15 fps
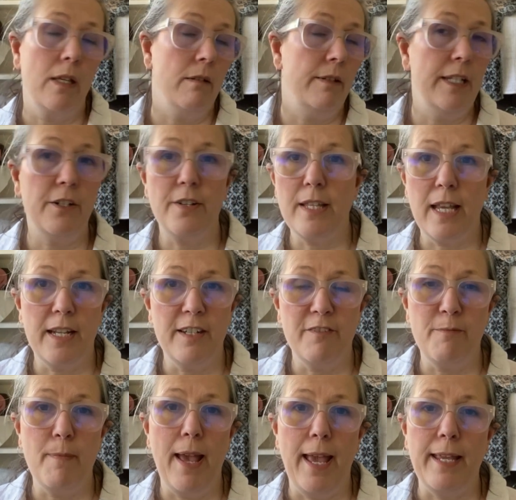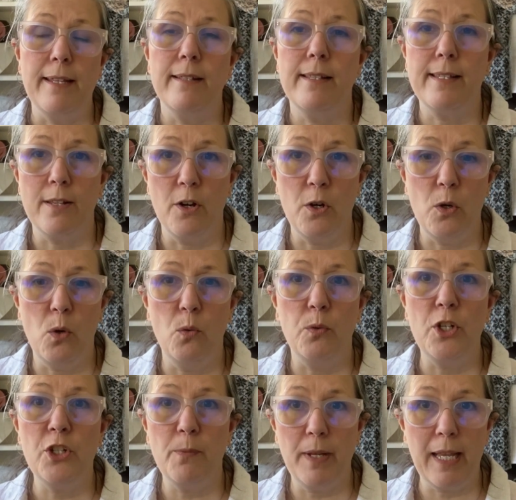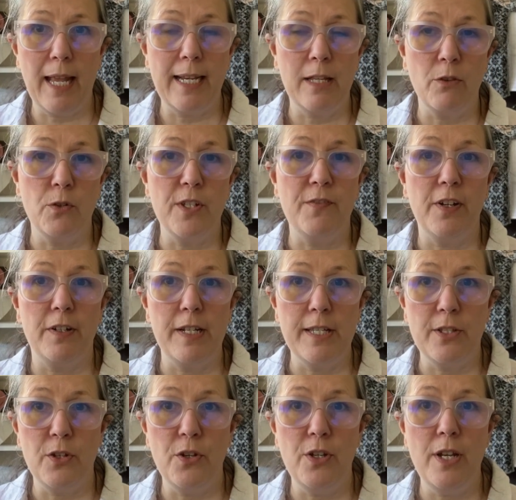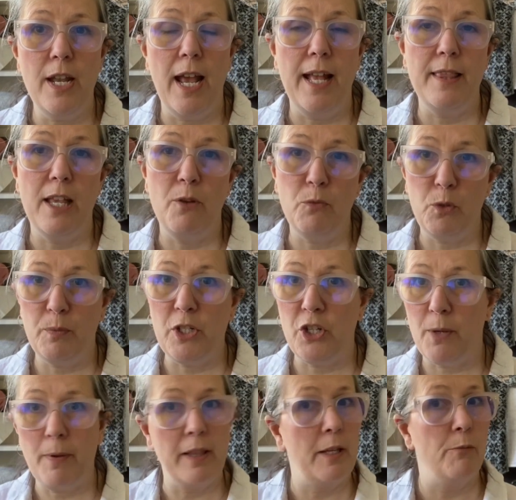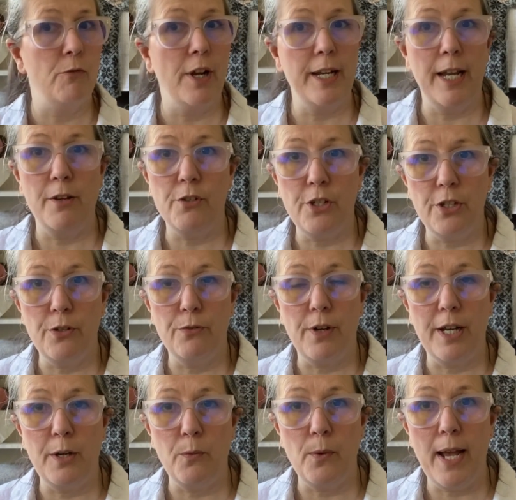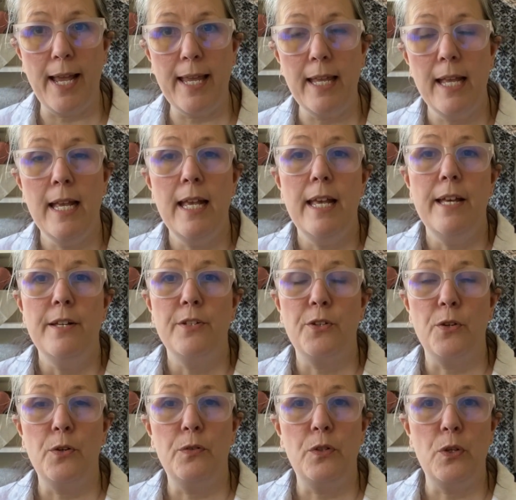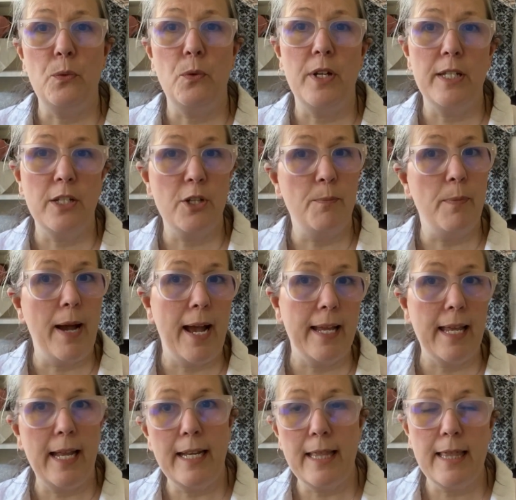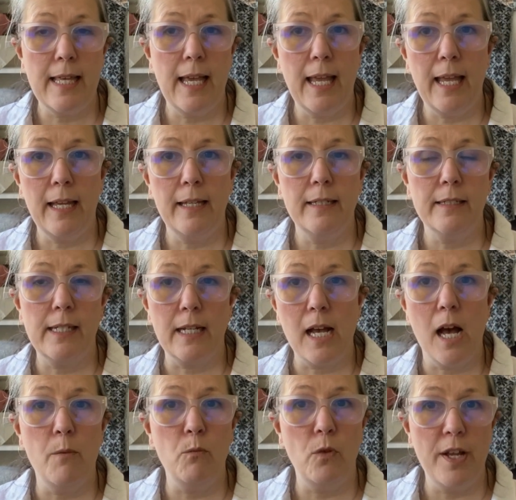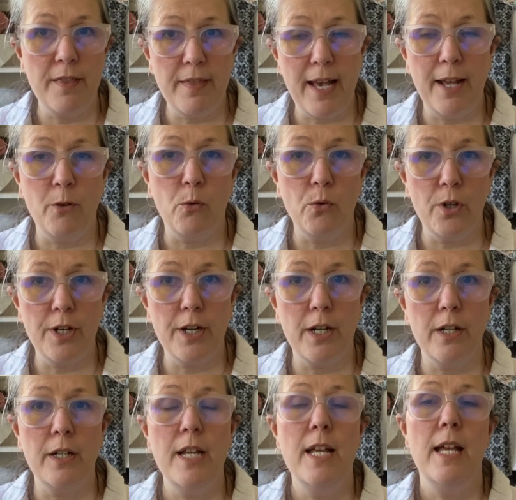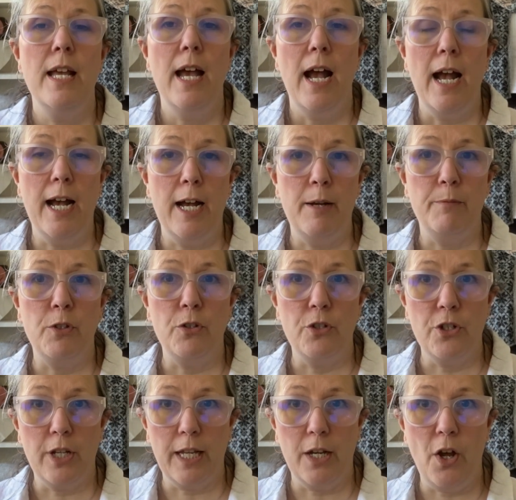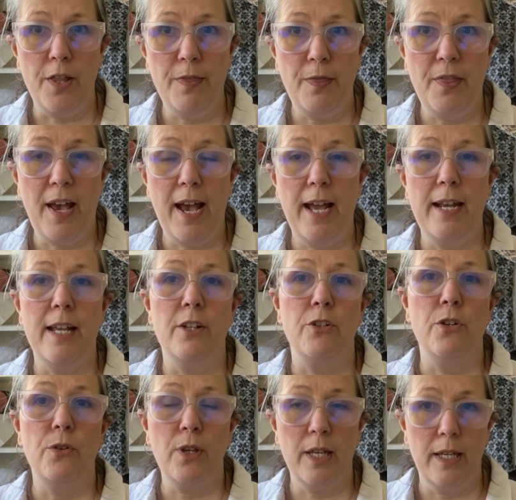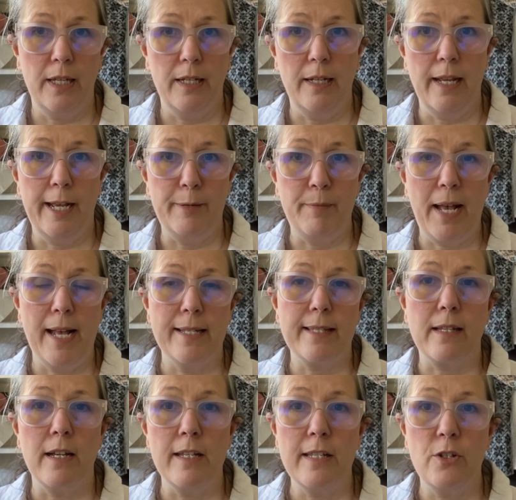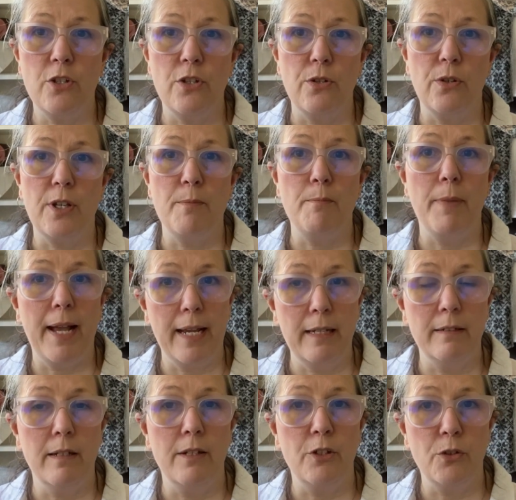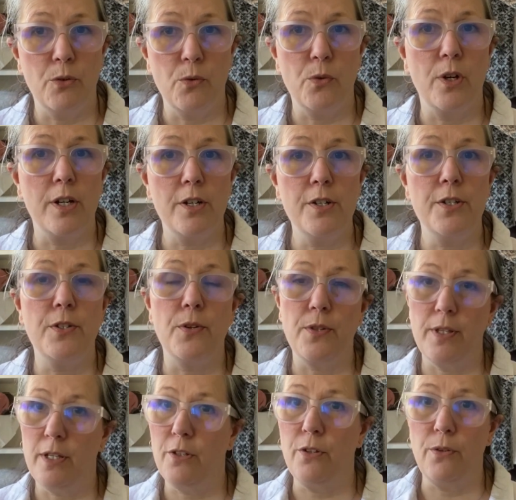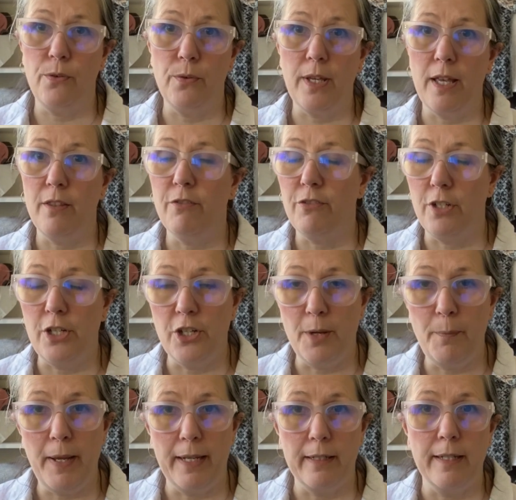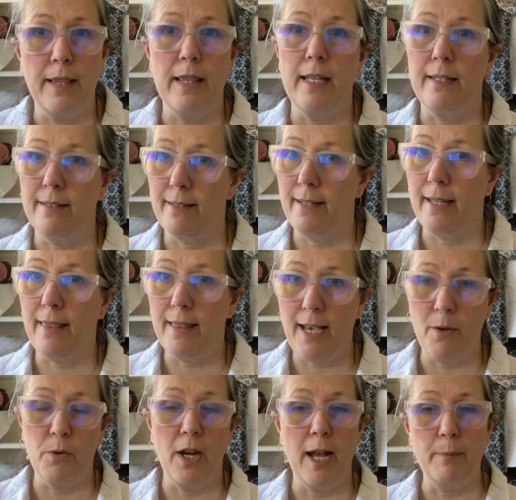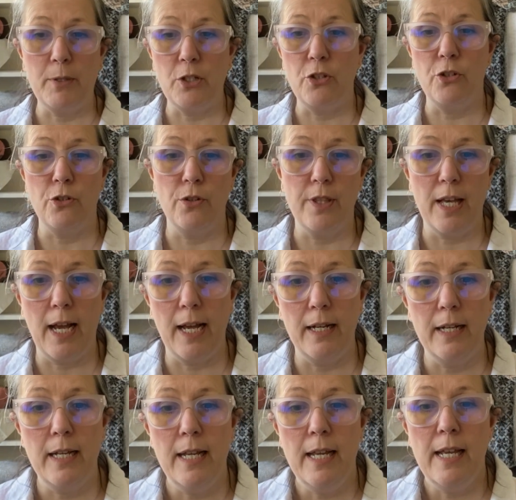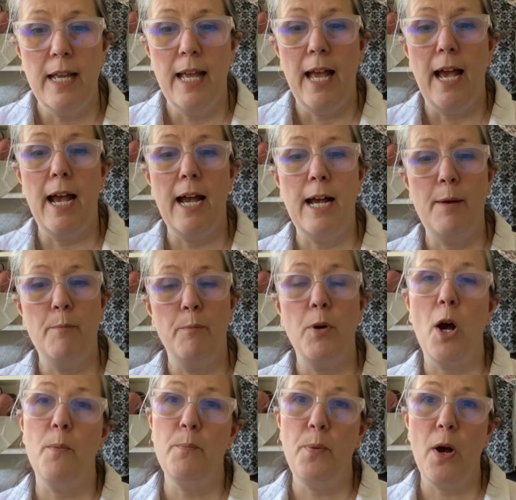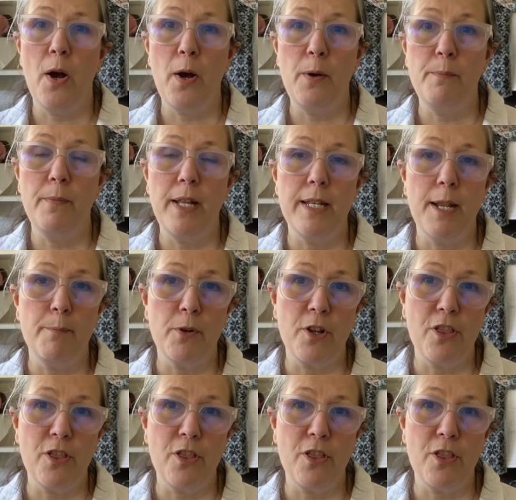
near the end of May. So we should be getting those very soon, and then we'll be shipping them right out to you right away. So if you want to buy anything to come with that order, you should get on that, and you can ask us to combine your orders so that you get the free shipping and things like that. We're happy to do that. Pom Pom number